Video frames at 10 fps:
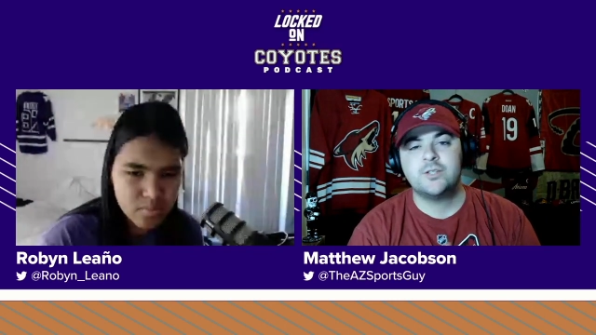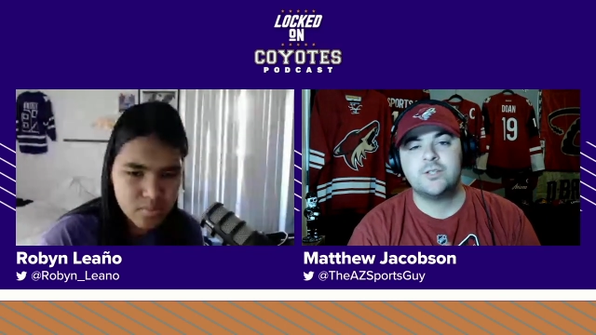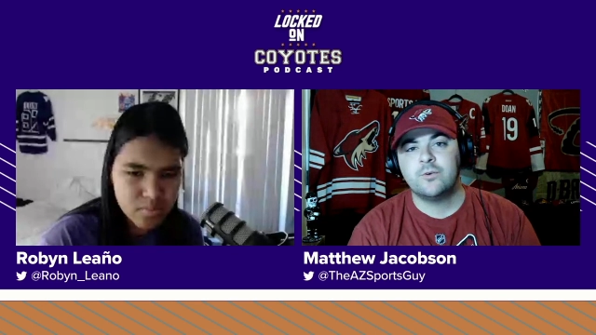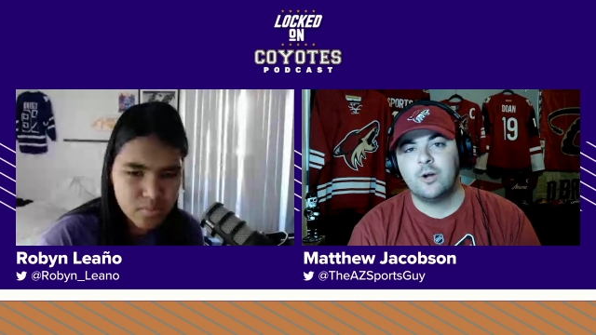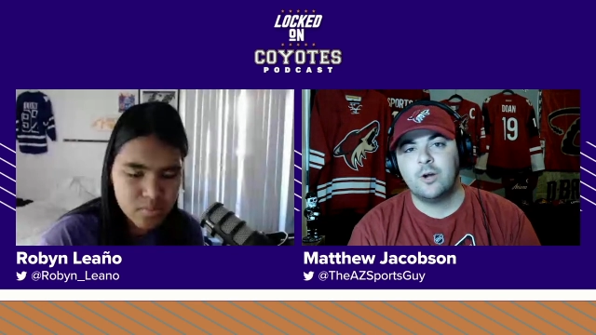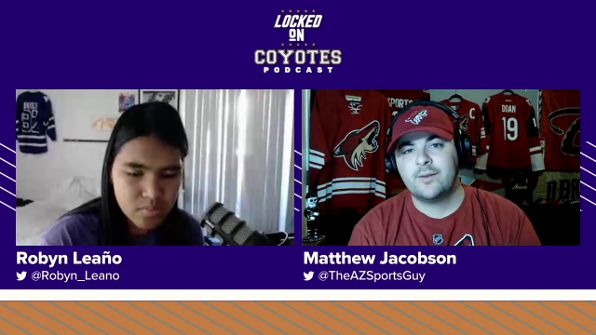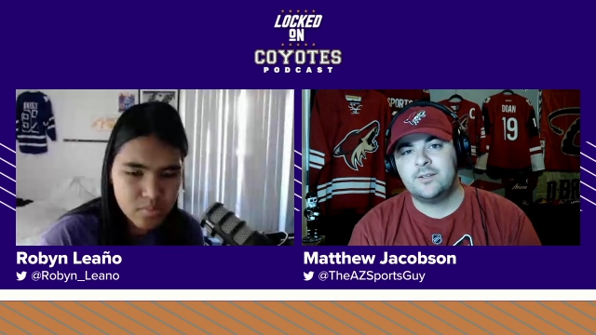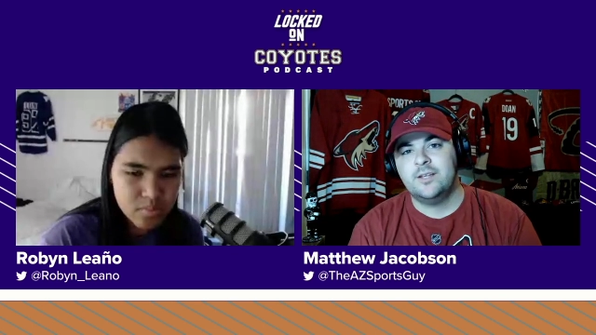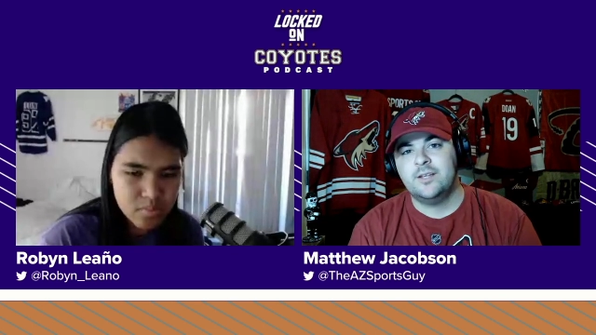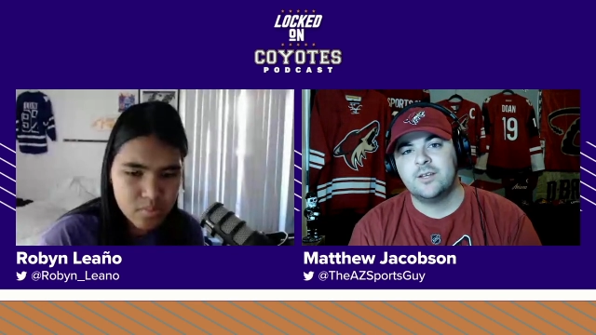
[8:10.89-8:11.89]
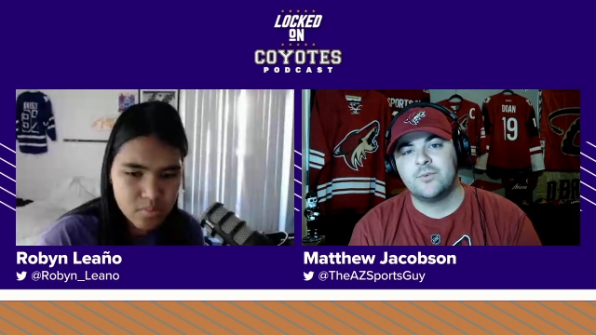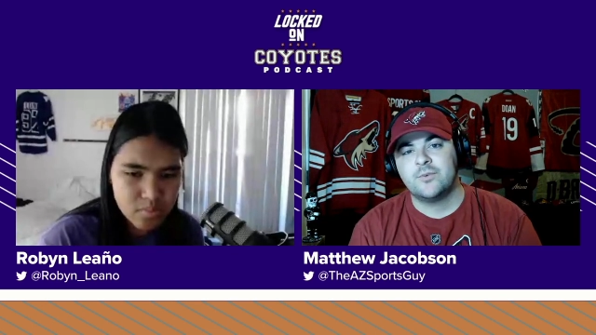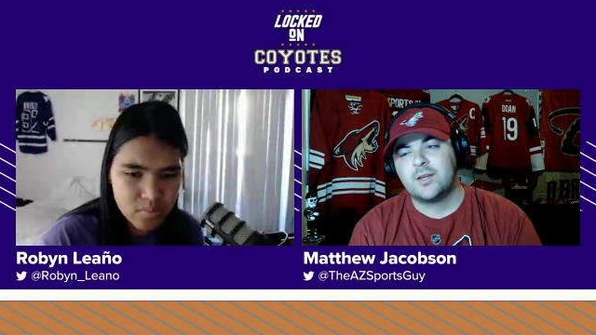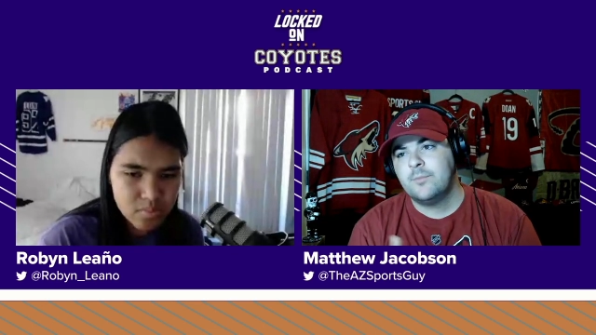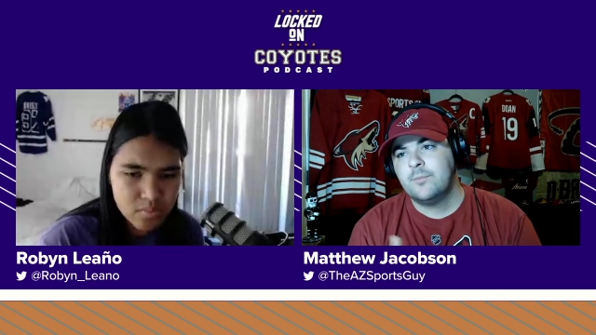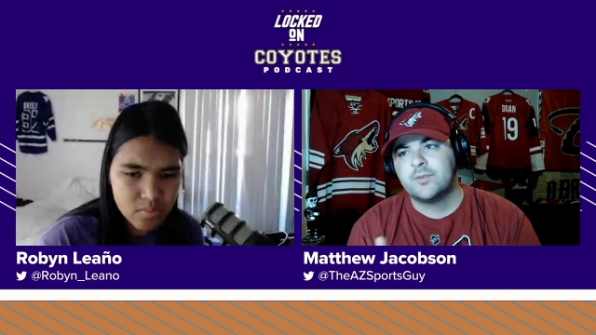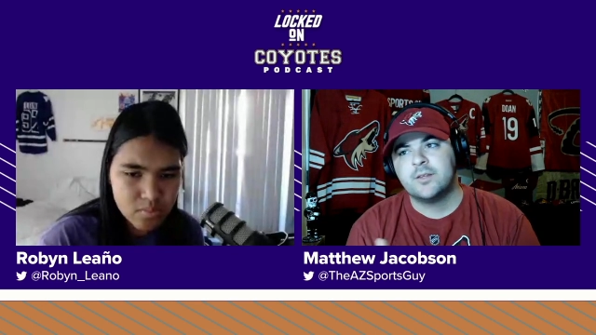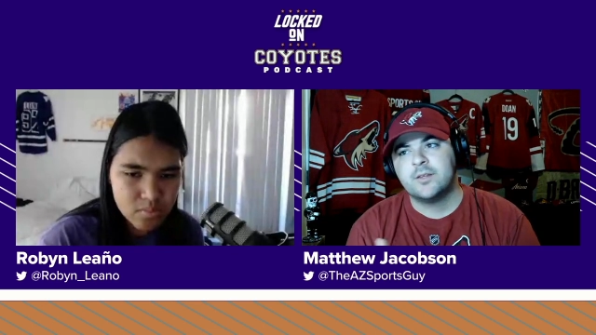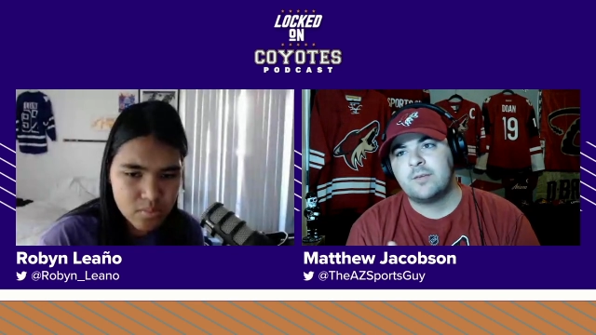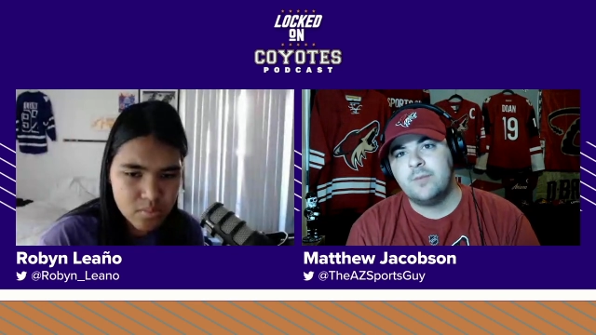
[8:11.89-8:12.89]
Speaker 1: I don't know about the details when it comes
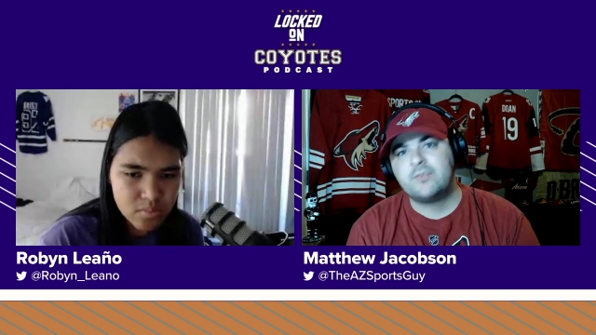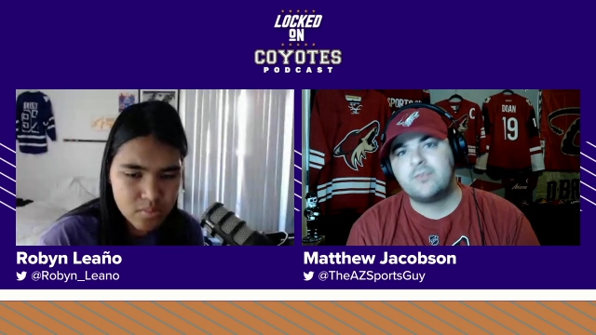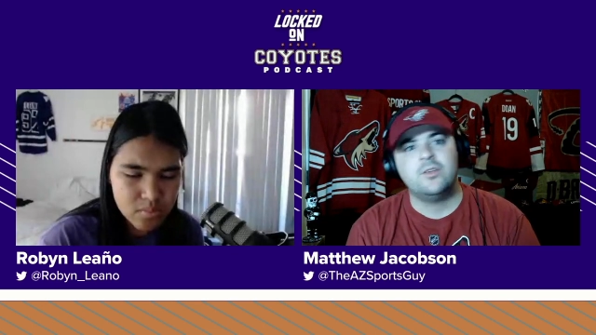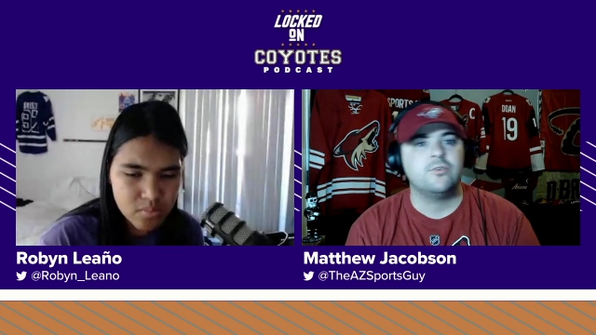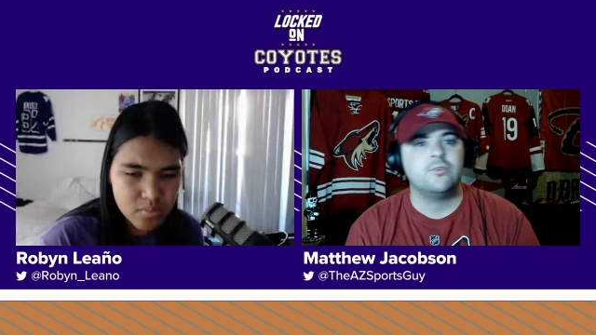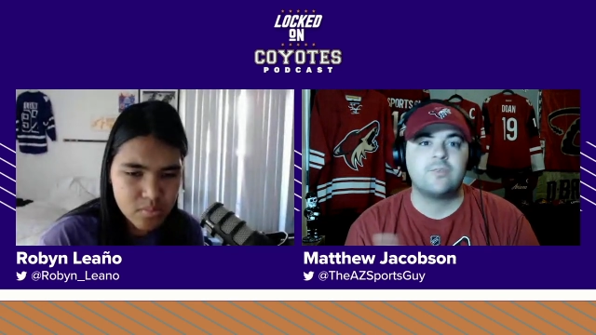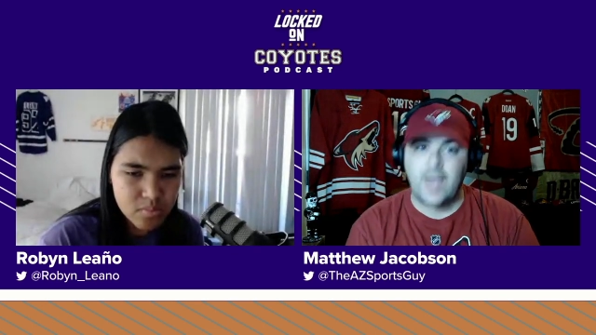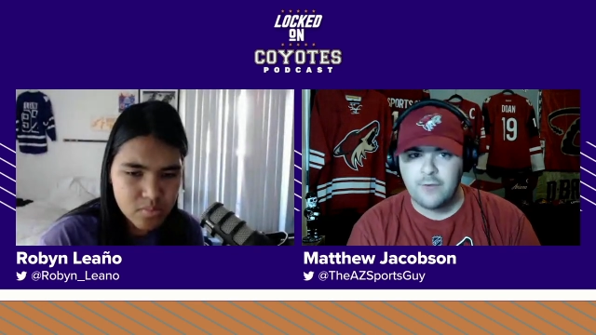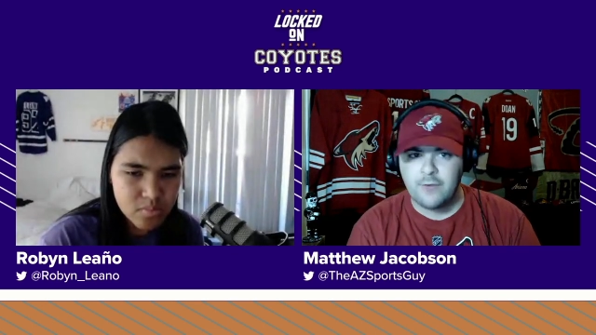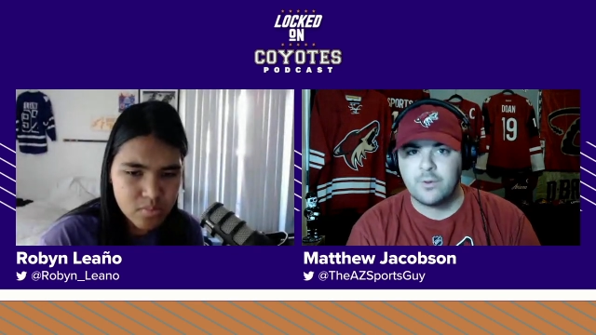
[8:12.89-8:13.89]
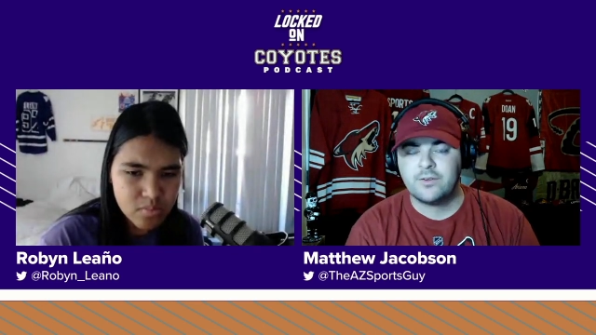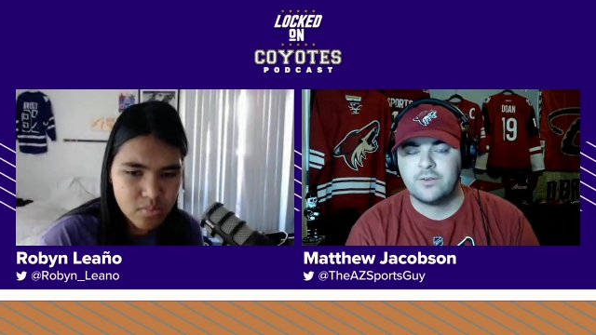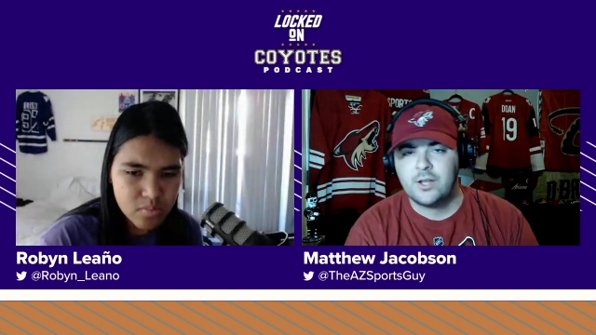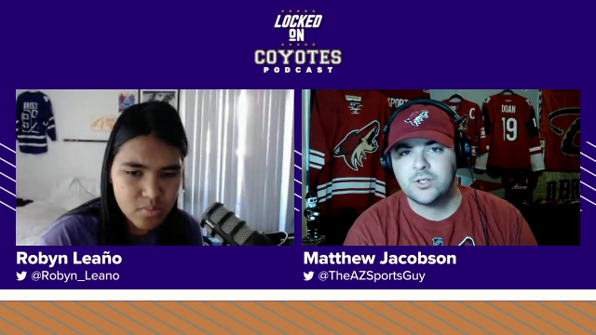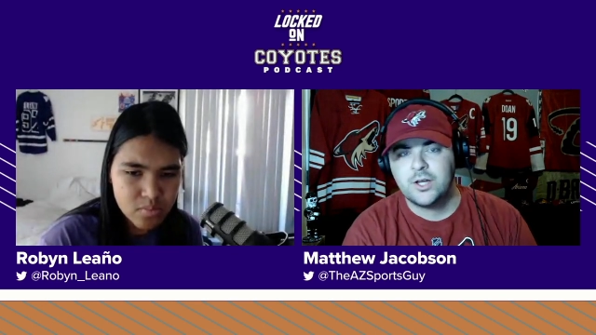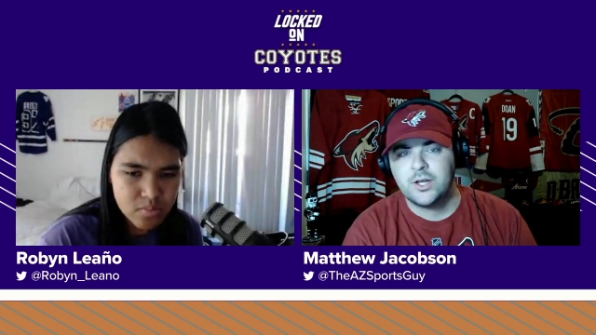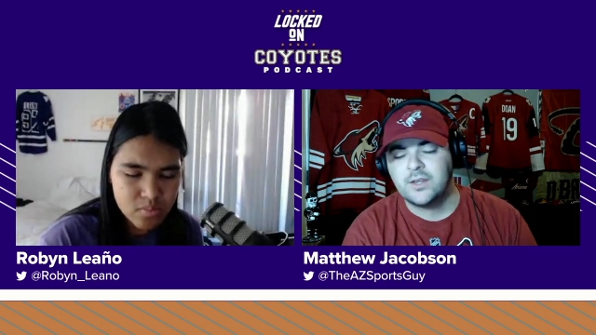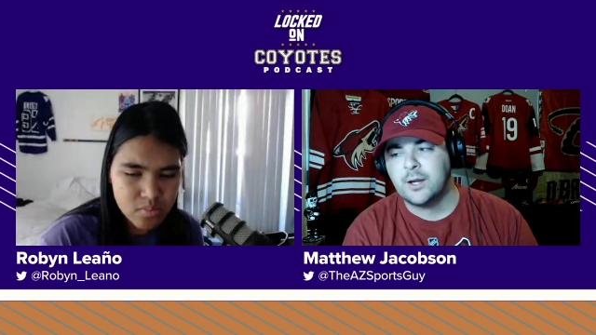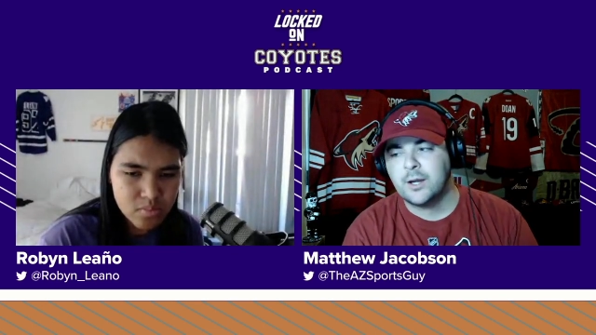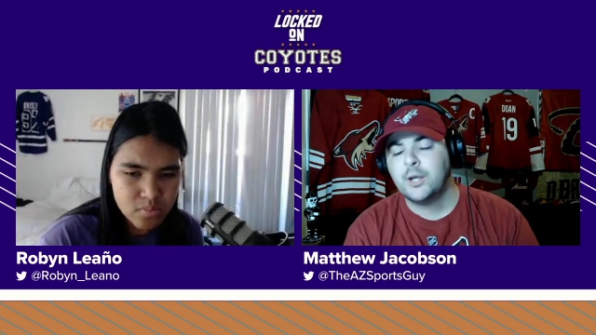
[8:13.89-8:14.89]
to like mixed use to have residential
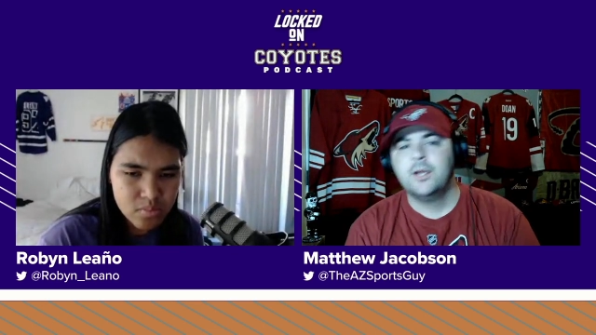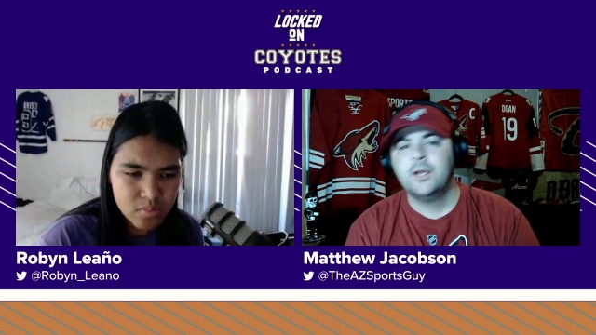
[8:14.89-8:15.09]
on there.